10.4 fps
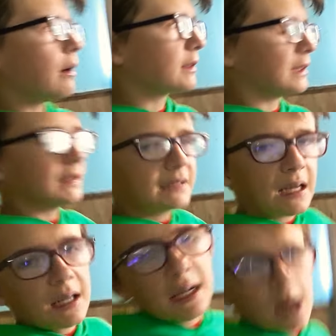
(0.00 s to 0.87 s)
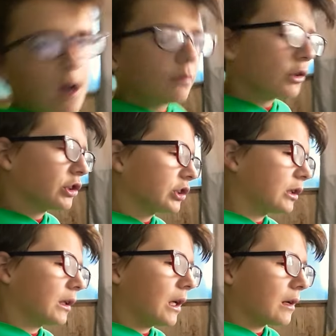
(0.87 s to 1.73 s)
and I was gonna set it down. We're just
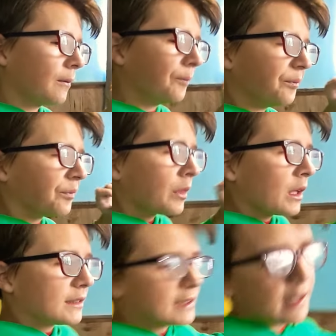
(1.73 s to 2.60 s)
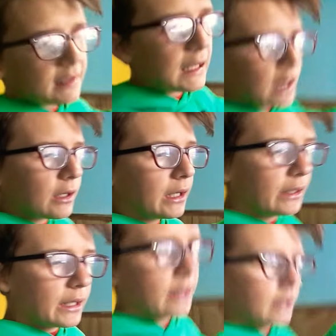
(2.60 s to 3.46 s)
gonna like set it there,
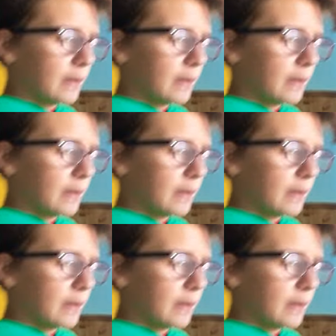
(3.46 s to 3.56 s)
get like